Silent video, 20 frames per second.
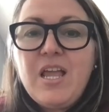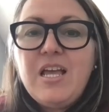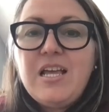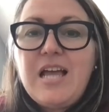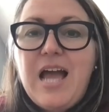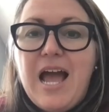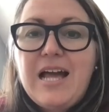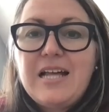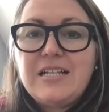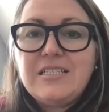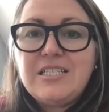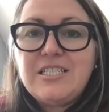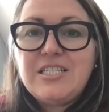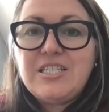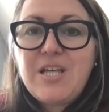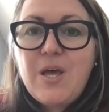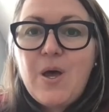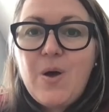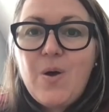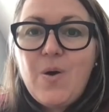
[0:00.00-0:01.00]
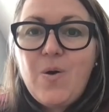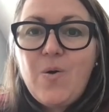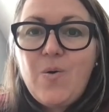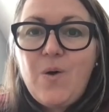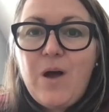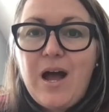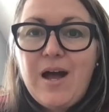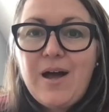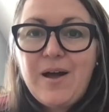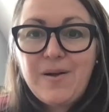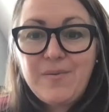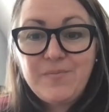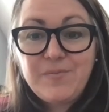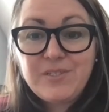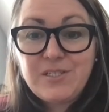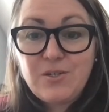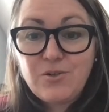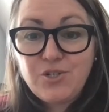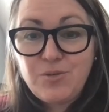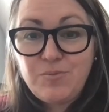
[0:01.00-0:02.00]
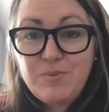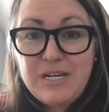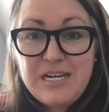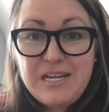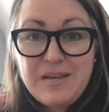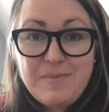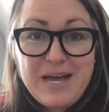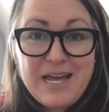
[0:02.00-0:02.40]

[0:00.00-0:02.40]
And so social media